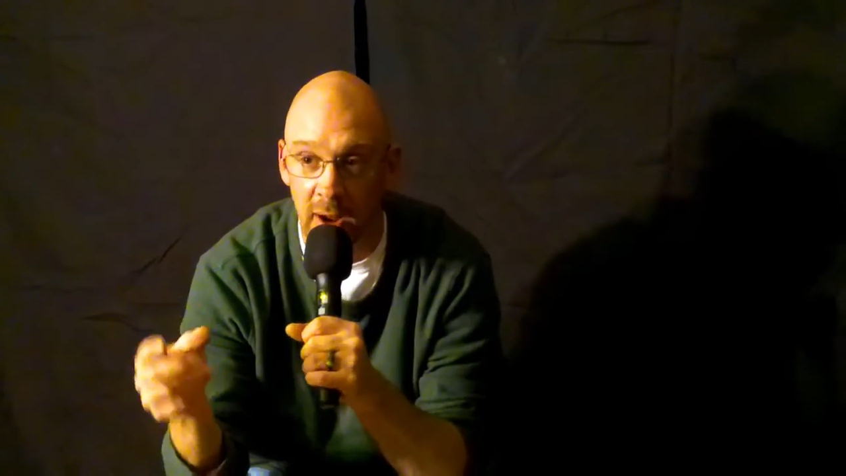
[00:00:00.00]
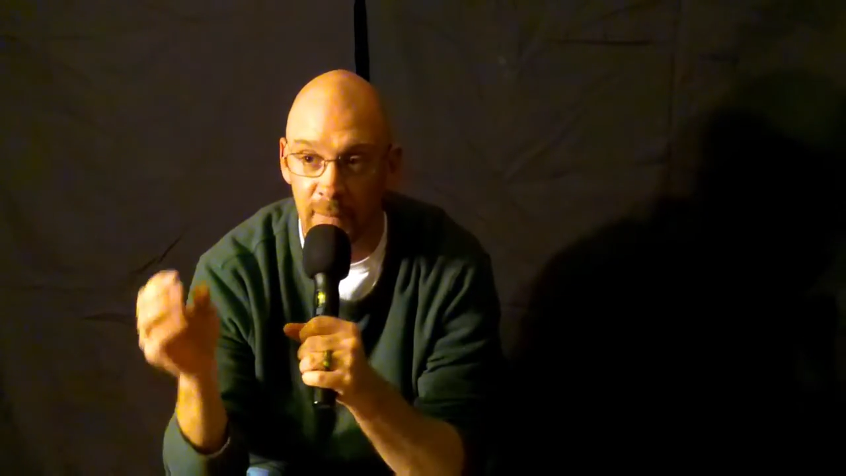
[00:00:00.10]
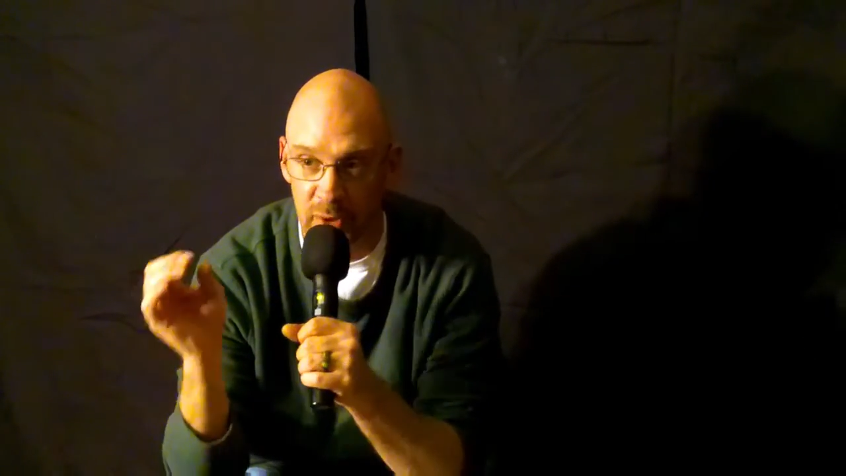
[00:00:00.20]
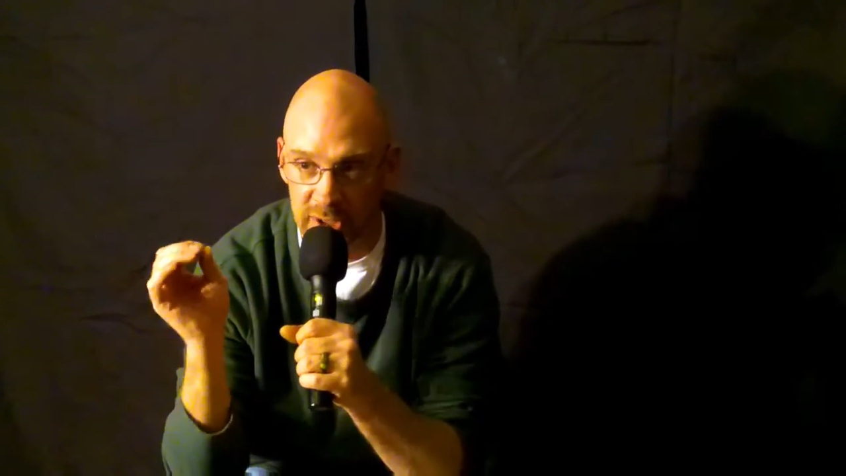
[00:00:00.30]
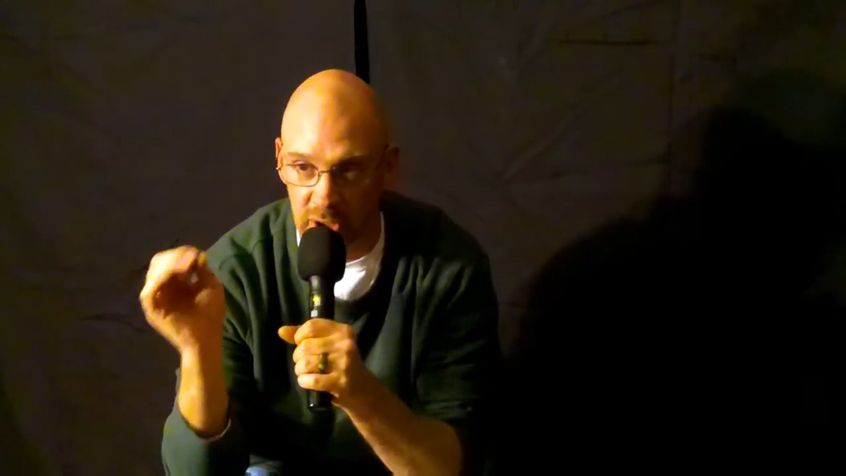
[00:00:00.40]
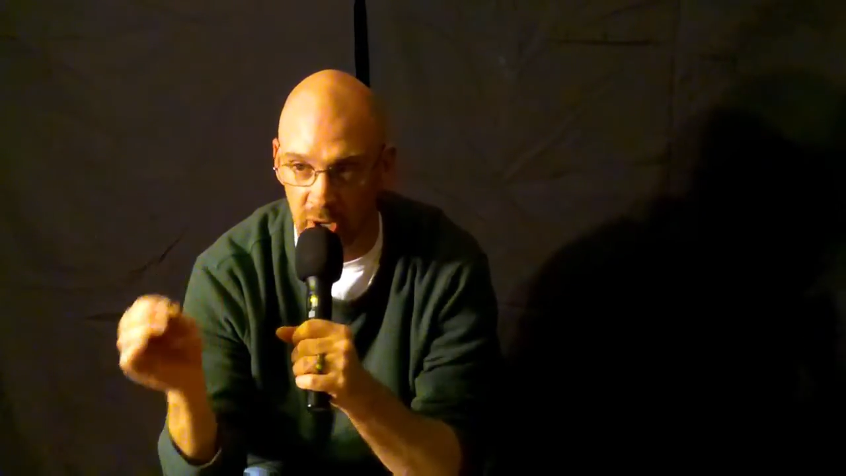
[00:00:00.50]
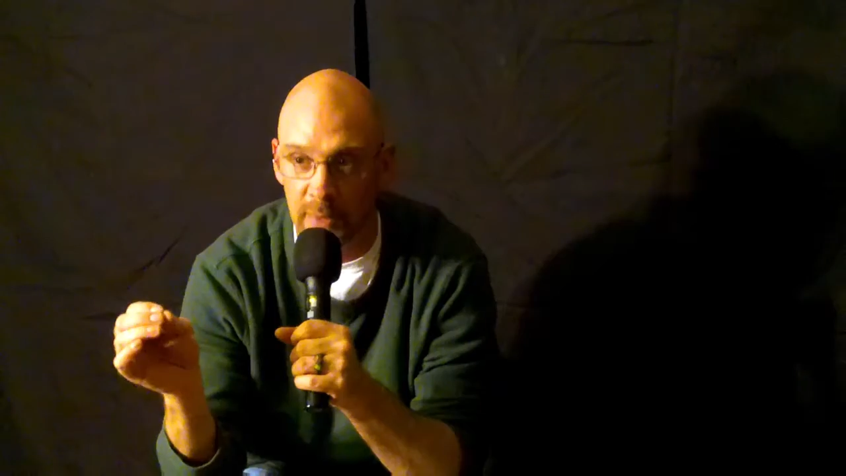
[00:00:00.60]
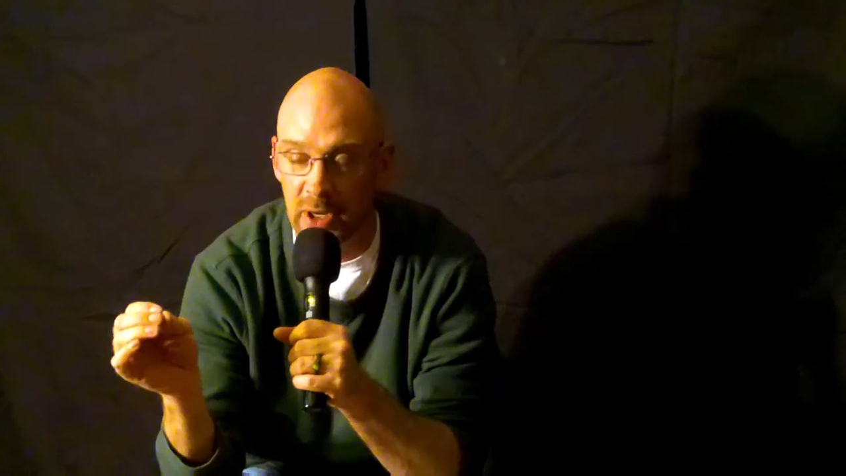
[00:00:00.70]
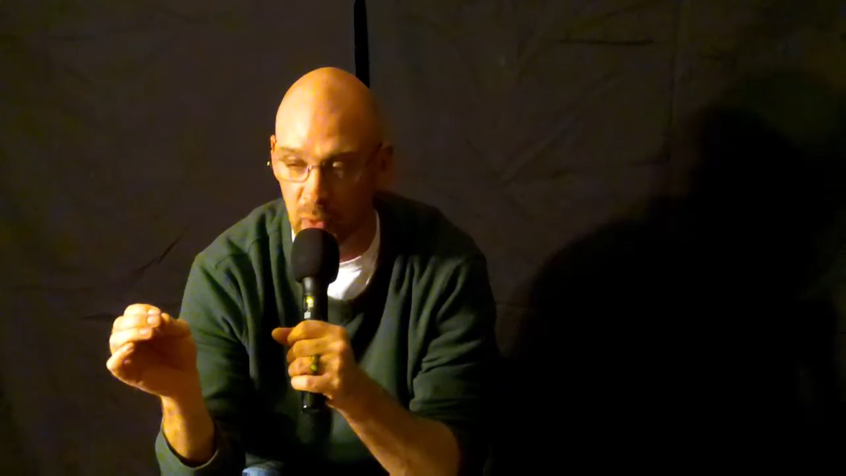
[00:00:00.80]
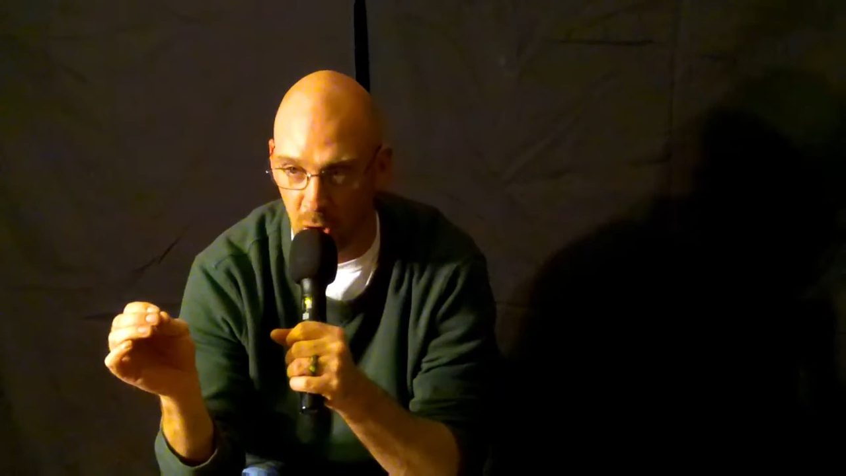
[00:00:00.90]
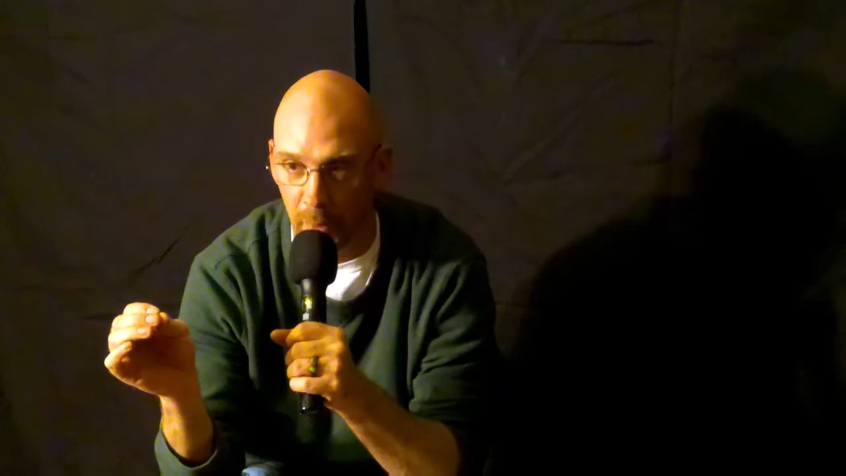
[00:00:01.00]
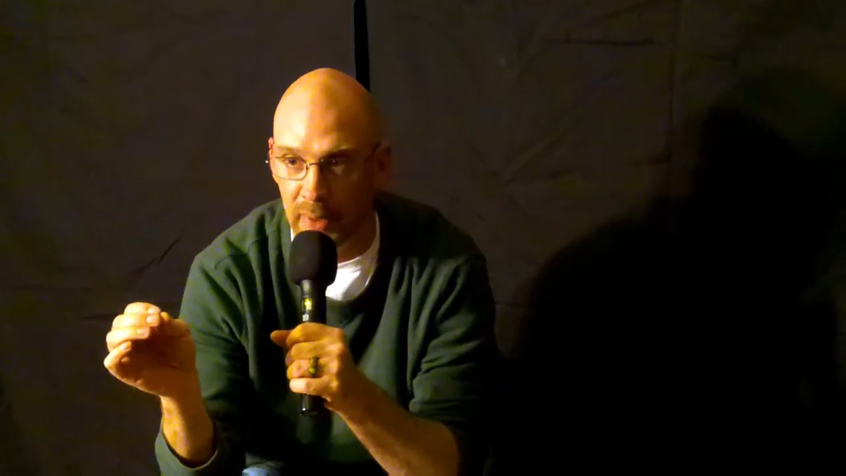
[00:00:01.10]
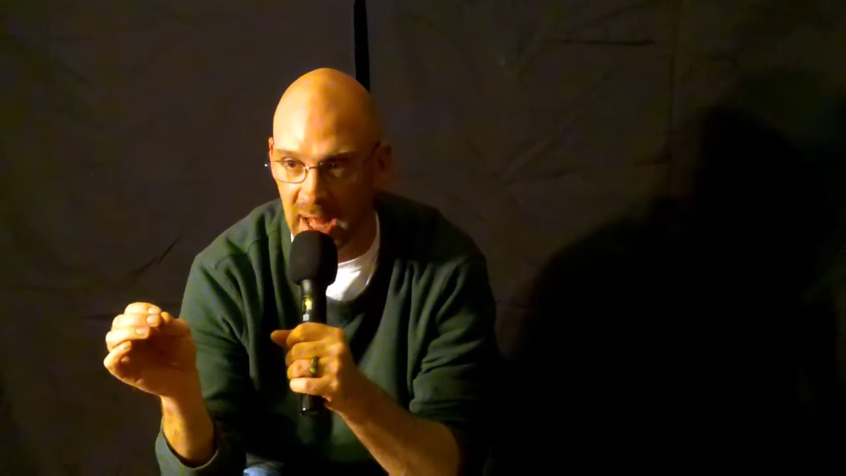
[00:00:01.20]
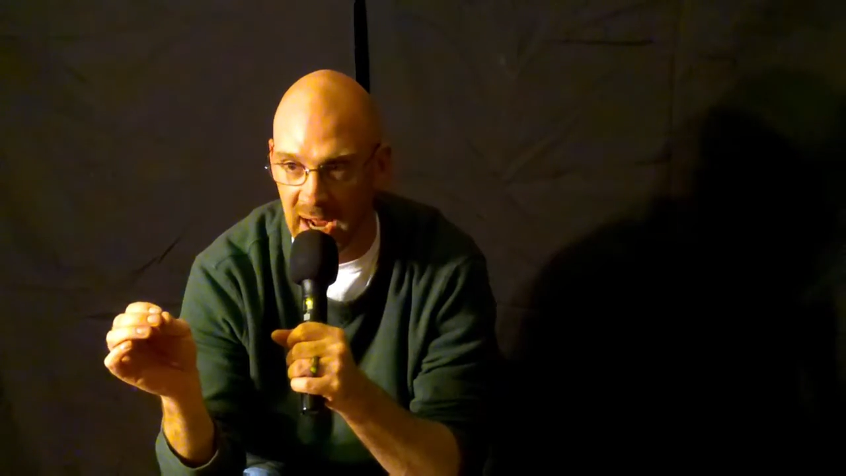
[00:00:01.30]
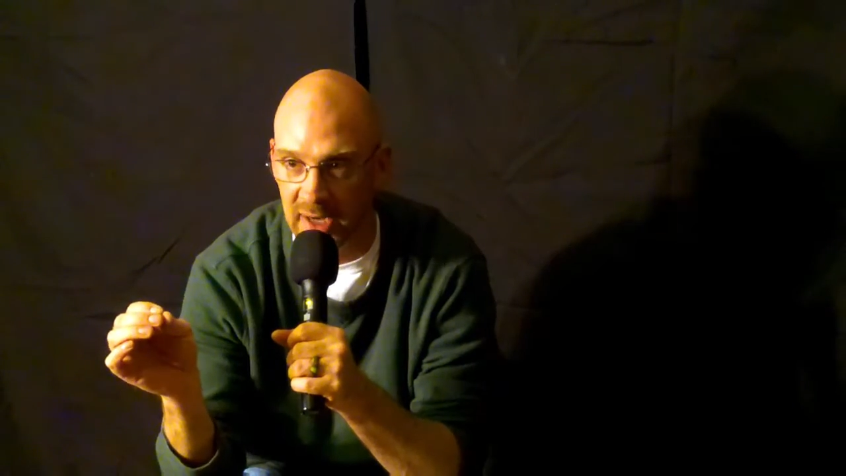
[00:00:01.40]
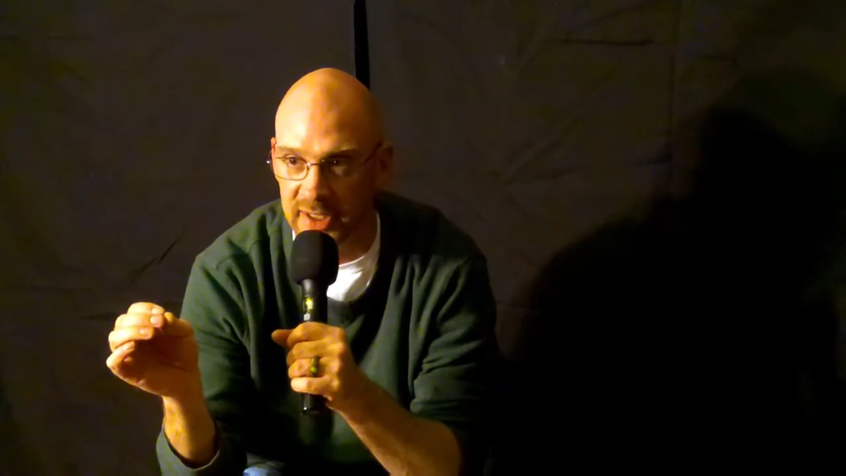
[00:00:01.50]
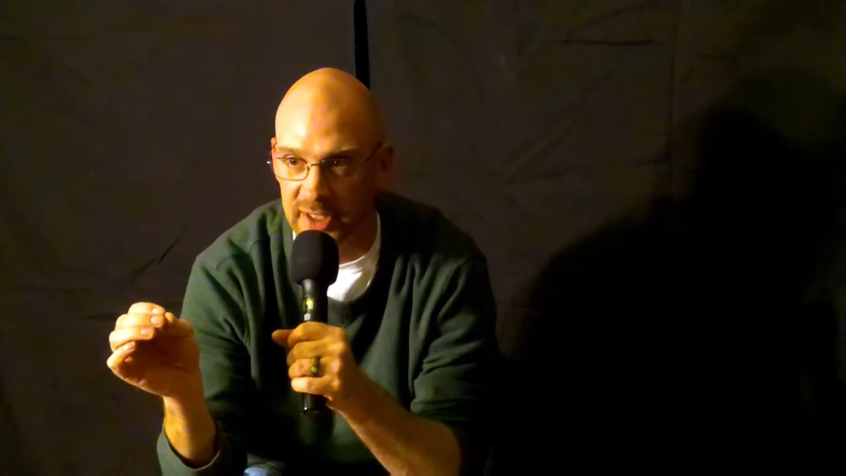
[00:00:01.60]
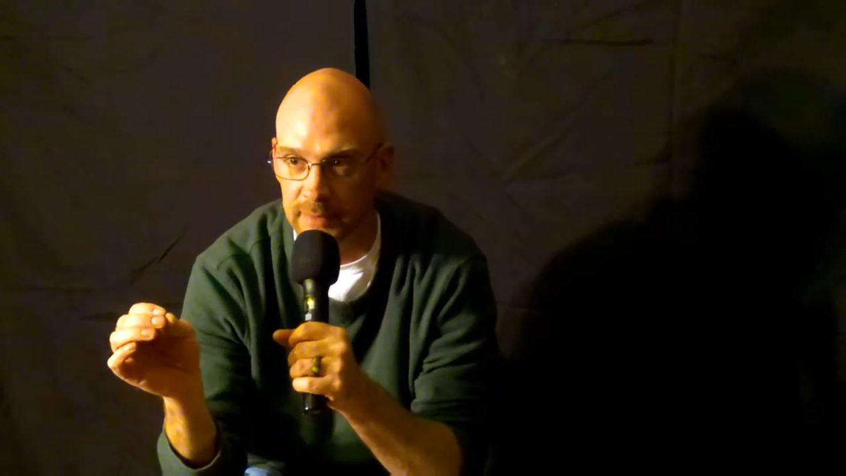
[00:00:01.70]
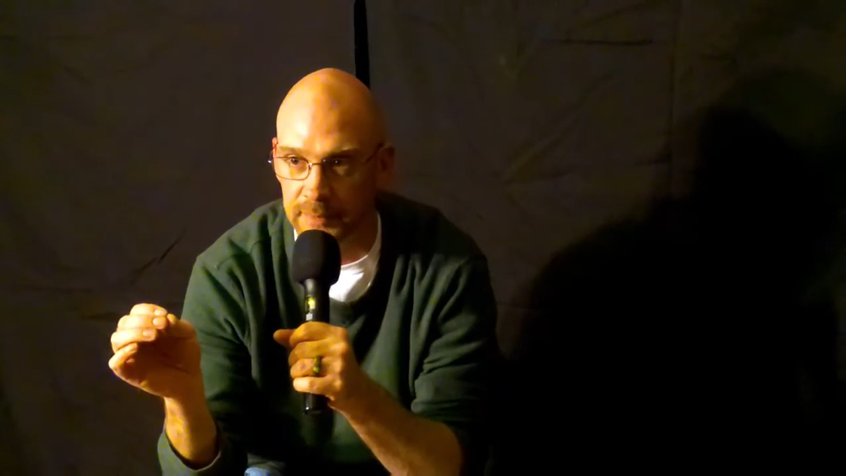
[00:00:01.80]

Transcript: there's going to be roadblocks.